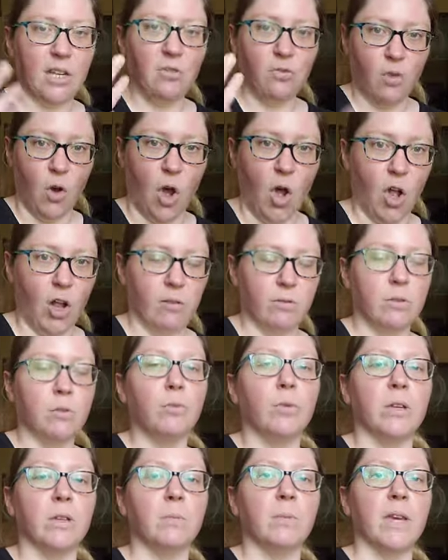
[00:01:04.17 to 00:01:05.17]
involved
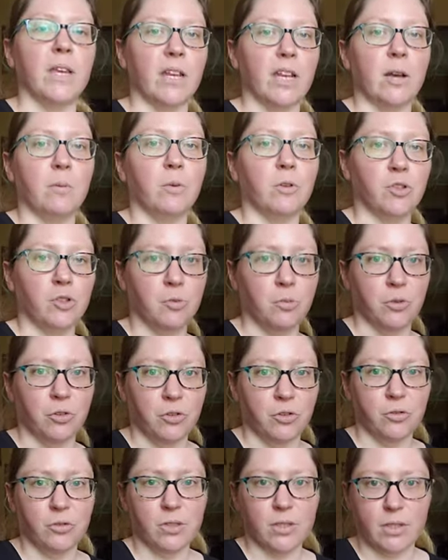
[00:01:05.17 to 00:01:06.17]
with being able to
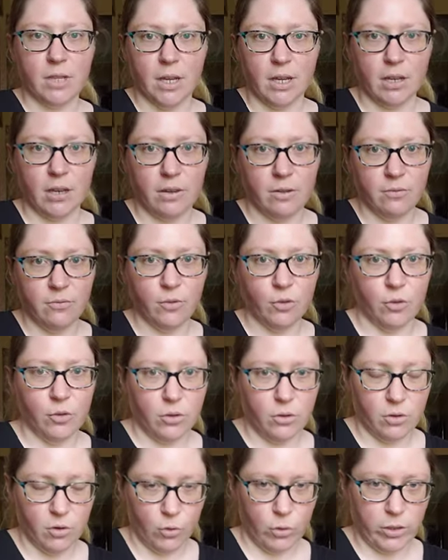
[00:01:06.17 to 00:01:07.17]
produce a
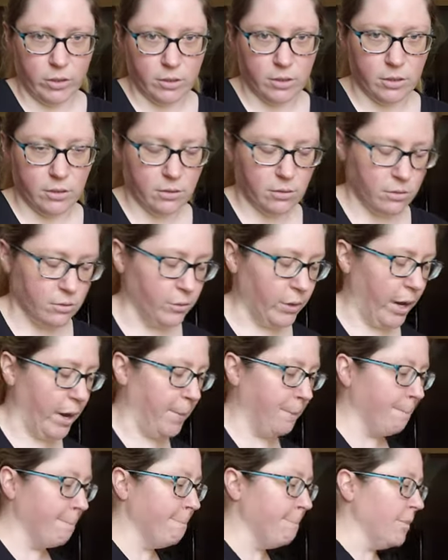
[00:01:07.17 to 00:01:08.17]
full quilt, okay?